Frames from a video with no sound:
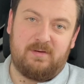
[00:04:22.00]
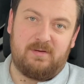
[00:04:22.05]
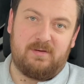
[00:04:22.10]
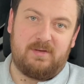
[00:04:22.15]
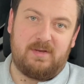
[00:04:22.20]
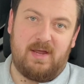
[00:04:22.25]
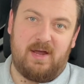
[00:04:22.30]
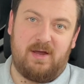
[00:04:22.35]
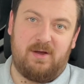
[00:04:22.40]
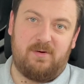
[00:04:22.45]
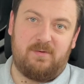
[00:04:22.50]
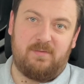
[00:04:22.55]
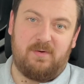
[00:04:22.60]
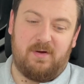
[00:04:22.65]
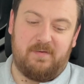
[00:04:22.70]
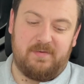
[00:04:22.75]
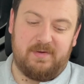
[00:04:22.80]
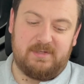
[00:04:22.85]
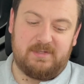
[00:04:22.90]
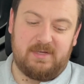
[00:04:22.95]
Now,
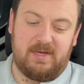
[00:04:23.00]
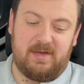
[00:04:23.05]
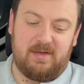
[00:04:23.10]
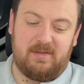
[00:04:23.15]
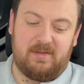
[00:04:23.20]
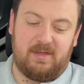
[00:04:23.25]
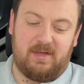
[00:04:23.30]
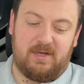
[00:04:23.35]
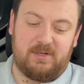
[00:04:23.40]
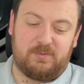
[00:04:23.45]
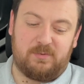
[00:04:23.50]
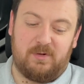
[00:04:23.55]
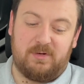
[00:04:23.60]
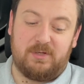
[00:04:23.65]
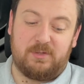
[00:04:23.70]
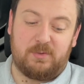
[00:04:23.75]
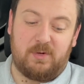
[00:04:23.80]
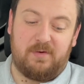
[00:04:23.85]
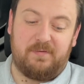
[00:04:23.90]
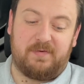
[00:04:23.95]
obviously, the last one,
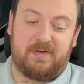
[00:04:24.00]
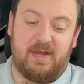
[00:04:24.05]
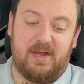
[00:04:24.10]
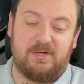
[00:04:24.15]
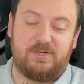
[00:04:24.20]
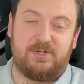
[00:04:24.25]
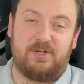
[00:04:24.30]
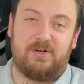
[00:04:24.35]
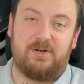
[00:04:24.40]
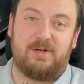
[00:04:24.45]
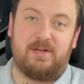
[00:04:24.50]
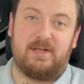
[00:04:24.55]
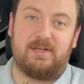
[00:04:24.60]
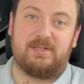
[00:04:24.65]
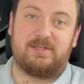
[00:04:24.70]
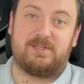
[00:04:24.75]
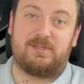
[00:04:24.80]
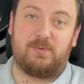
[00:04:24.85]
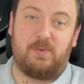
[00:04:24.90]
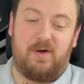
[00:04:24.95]
disqualification,
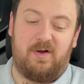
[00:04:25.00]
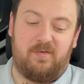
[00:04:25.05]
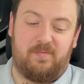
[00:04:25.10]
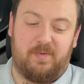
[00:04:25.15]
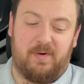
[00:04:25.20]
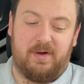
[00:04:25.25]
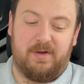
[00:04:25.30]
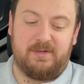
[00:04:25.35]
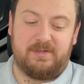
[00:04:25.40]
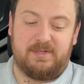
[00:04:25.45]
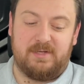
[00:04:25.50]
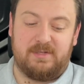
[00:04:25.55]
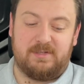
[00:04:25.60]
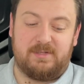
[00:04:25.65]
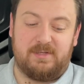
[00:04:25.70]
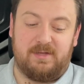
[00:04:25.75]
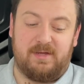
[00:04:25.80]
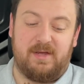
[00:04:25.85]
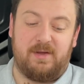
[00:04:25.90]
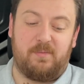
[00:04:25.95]
is 12 points
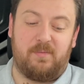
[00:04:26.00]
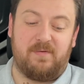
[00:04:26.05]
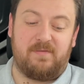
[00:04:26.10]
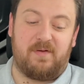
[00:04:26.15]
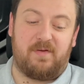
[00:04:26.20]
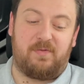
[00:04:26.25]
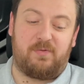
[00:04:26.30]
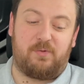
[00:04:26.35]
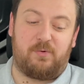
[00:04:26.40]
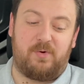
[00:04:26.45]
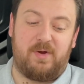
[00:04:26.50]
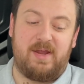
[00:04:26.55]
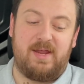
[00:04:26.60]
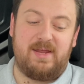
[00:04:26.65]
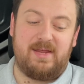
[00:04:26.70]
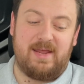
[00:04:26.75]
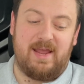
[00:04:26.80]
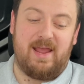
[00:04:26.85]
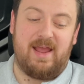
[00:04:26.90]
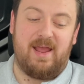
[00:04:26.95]
instantly with a
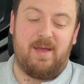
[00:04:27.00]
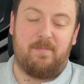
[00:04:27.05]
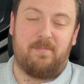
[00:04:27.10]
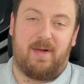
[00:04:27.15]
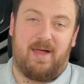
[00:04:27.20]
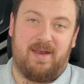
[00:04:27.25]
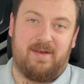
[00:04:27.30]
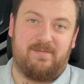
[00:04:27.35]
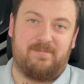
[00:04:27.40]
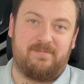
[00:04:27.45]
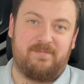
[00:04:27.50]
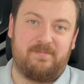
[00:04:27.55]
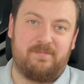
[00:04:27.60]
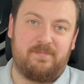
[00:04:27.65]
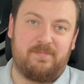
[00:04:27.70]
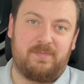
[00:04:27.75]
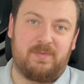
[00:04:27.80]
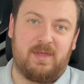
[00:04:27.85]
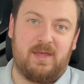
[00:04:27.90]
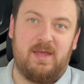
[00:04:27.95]
3-year ban.
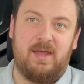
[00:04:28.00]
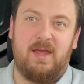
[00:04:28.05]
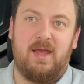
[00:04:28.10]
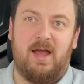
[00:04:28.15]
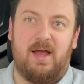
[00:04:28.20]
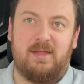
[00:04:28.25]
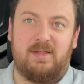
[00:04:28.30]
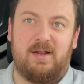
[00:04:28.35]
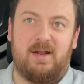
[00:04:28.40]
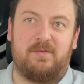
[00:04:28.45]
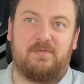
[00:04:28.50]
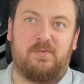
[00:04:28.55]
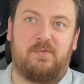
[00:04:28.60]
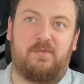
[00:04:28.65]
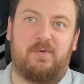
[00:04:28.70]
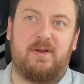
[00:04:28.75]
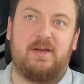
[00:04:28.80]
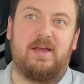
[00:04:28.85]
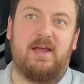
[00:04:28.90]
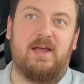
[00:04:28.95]
And then after
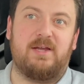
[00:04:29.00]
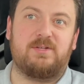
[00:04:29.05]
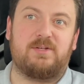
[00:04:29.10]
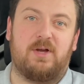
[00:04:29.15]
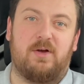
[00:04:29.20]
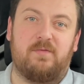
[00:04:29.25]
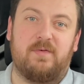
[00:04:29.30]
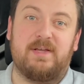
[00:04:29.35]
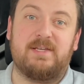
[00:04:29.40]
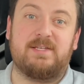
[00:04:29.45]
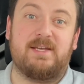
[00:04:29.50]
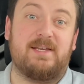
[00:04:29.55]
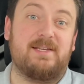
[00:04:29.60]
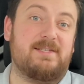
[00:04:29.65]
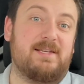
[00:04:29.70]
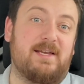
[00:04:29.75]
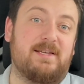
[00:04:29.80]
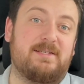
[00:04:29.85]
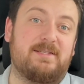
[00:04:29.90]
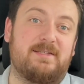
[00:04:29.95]
3 years, you got to resit
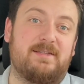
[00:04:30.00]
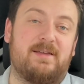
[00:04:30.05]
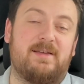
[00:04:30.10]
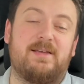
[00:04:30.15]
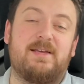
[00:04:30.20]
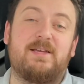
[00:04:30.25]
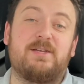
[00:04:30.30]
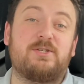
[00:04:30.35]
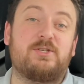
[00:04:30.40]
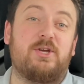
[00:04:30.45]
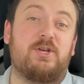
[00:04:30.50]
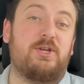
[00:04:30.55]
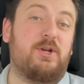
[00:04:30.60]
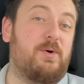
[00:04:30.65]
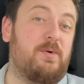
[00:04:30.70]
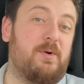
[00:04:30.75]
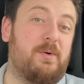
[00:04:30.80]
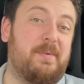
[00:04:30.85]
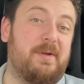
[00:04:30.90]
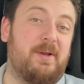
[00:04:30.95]
your test. So you don't
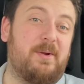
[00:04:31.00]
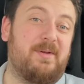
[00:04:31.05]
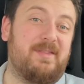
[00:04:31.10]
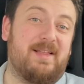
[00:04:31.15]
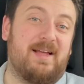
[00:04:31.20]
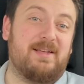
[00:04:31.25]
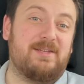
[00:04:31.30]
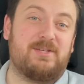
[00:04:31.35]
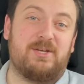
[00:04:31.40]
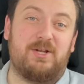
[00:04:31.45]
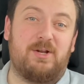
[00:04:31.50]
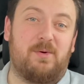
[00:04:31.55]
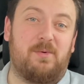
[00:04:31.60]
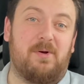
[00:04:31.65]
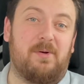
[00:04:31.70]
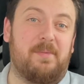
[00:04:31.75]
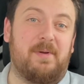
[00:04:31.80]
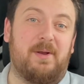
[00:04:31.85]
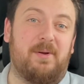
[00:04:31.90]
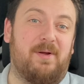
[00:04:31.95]
want to be doing that. So you don't want
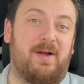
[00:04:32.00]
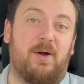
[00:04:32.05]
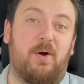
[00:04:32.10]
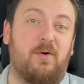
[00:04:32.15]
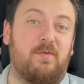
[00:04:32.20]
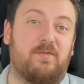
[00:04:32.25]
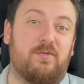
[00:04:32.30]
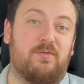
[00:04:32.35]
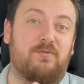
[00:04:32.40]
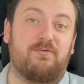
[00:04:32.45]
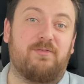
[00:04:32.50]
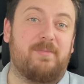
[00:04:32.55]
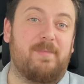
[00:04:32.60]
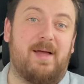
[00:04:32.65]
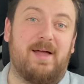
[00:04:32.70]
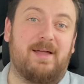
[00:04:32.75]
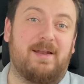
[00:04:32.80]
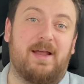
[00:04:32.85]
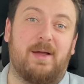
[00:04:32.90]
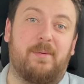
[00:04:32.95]
to be doing that over 100
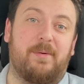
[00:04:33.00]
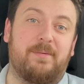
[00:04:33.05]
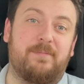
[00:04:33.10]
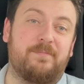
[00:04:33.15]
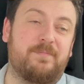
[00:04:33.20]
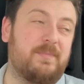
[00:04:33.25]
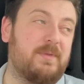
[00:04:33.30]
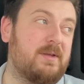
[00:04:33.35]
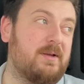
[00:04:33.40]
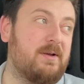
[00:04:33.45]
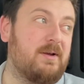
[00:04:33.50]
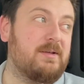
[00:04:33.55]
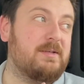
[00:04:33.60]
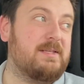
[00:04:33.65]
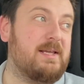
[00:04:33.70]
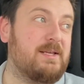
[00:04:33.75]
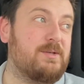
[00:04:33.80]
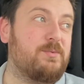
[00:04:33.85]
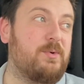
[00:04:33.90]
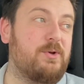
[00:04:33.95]
mile an hour, because
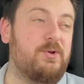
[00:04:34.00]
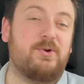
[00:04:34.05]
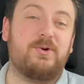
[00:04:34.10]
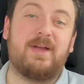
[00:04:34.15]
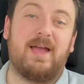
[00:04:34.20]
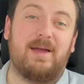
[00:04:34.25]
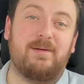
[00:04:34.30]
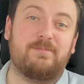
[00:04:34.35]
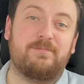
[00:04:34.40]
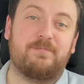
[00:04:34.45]
that's what you'll get.